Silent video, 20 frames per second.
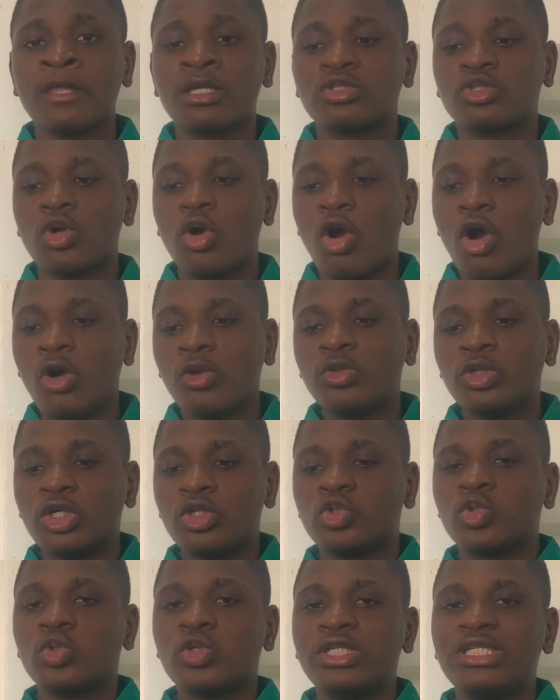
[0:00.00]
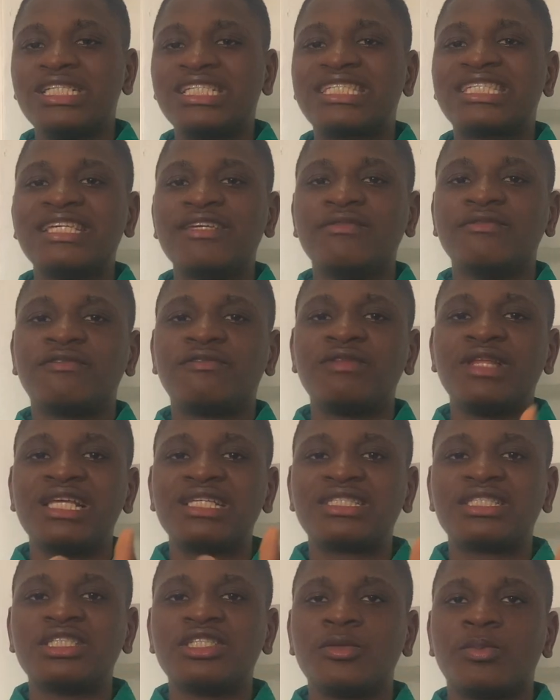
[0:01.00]
So all you're doing is
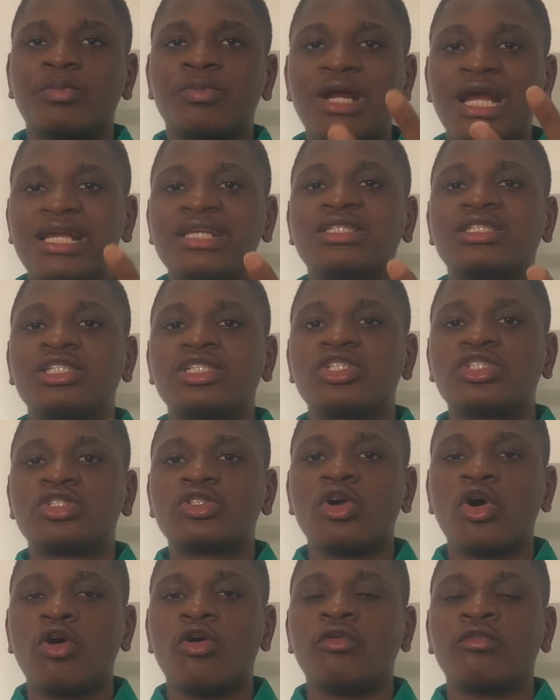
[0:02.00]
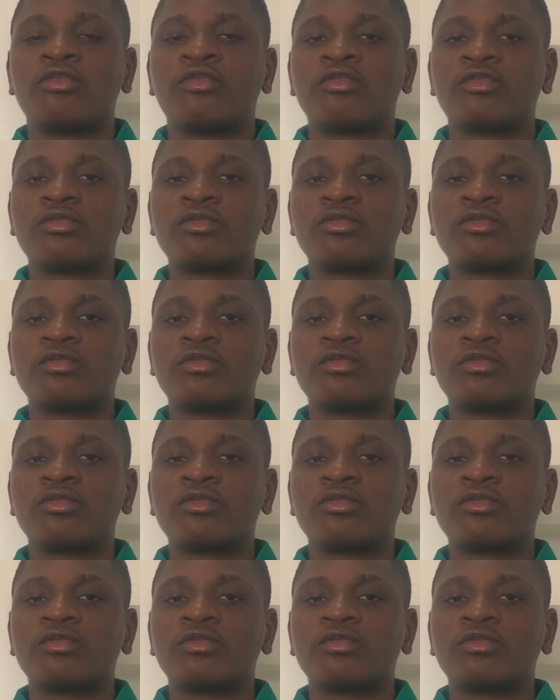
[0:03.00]
inflating the prices of